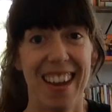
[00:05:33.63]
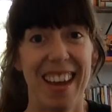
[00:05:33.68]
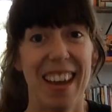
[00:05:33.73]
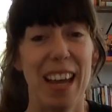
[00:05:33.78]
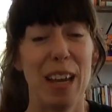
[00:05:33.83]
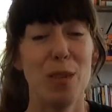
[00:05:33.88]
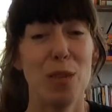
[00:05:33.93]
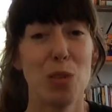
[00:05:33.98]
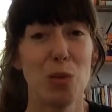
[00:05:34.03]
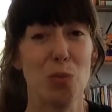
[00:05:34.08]

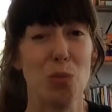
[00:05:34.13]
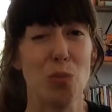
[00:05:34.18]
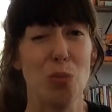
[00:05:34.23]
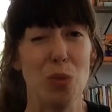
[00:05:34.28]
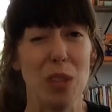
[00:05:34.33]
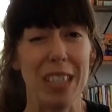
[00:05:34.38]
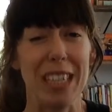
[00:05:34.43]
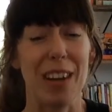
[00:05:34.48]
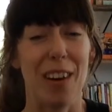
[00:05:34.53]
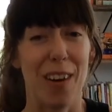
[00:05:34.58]
It was
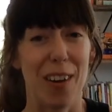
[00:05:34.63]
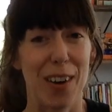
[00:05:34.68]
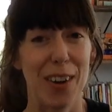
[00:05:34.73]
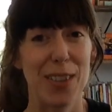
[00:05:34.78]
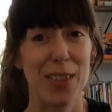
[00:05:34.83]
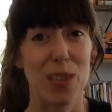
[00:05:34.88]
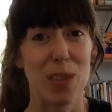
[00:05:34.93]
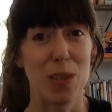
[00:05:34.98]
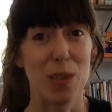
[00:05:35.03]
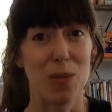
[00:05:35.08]
really hard
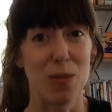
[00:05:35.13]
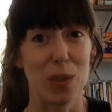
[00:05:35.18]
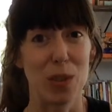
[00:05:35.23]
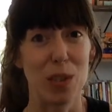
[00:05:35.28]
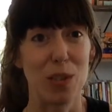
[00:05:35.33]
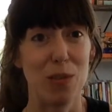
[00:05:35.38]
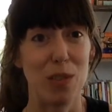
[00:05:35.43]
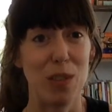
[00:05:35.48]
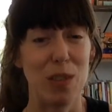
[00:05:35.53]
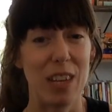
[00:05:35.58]
those
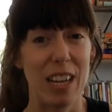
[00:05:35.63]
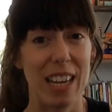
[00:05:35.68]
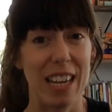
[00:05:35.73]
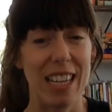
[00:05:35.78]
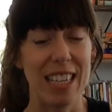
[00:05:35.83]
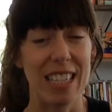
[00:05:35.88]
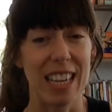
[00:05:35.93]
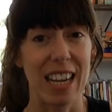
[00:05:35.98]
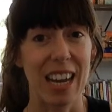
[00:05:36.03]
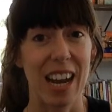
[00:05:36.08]
first few
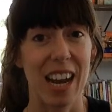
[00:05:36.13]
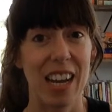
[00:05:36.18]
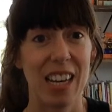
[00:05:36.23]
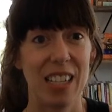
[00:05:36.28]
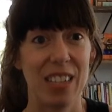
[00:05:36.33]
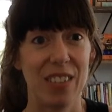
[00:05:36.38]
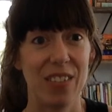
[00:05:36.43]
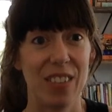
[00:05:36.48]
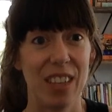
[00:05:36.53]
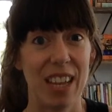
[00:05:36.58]
days. I kind
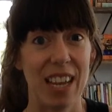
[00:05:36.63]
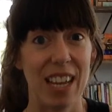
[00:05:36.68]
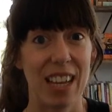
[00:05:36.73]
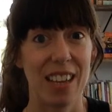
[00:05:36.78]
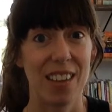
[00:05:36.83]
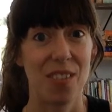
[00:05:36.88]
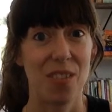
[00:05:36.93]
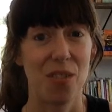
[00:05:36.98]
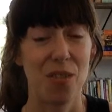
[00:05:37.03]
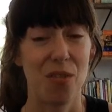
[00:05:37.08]
of
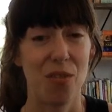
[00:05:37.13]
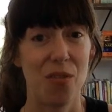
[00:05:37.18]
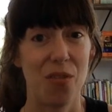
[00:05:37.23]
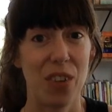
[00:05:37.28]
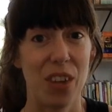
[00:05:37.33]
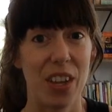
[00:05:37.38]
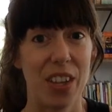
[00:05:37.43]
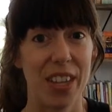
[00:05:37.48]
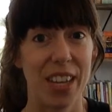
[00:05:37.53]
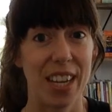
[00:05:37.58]
like
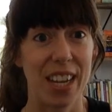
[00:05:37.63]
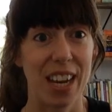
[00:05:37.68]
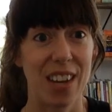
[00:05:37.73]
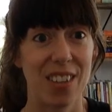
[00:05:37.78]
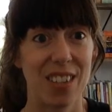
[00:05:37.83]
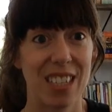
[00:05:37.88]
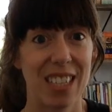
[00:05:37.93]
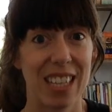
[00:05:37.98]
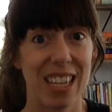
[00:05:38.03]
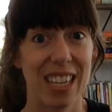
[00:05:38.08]
felt like I
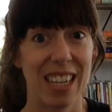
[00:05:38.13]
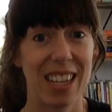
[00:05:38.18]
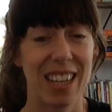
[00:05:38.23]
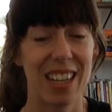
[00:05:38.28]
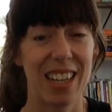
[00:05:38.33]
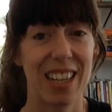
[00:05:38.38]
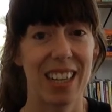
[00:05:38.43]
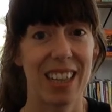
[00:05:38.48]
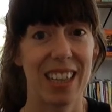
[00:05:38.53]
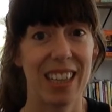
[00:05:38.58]
was like
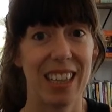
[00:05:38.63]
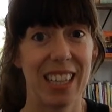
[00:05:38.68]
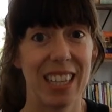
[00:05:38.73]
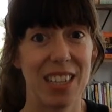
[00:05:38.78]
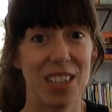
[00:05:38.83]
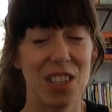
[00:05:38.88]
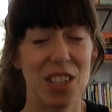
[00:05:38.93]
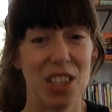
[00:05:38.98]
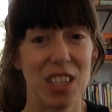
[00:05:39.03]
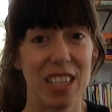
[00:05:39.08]

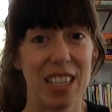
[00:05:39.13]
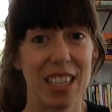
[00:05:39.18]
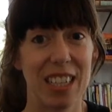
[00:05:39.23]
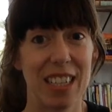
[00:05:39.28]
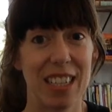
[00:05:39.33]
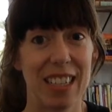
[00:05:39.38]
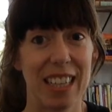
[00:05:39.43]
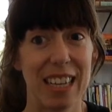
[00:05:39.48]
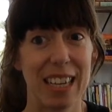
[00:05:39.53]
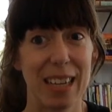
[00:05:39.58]

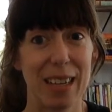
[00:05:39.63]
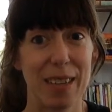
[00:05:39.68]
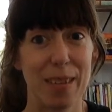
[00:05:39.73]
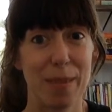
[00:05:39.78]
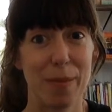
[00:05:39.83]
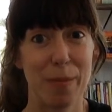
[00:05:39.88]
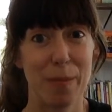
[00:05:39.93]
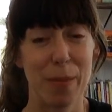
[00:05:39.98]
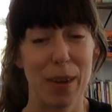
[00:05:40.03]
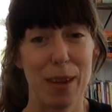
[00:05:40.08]
clenching like
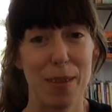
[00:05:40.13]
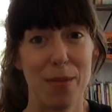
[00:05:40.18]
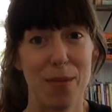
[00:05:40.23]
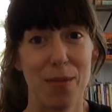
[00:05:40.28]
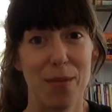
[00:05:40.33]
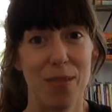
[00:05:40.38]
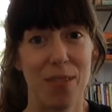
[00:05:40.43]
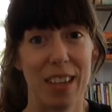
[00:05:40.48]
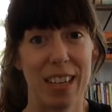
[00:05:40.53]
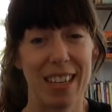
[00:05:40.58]
my
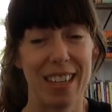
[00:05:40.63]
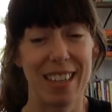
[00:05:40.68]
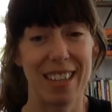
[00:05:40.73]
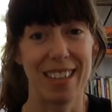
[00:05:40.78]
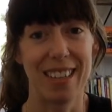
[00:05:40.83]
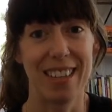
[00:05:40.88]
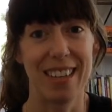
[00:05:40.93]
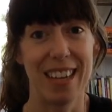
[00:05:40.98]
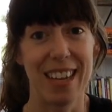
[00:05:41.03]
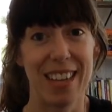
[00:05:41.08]
like
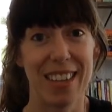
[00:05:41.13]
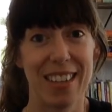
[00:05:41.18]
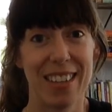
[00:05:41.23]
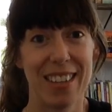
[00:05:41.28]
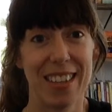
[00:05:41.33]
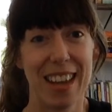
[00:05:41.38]
nail.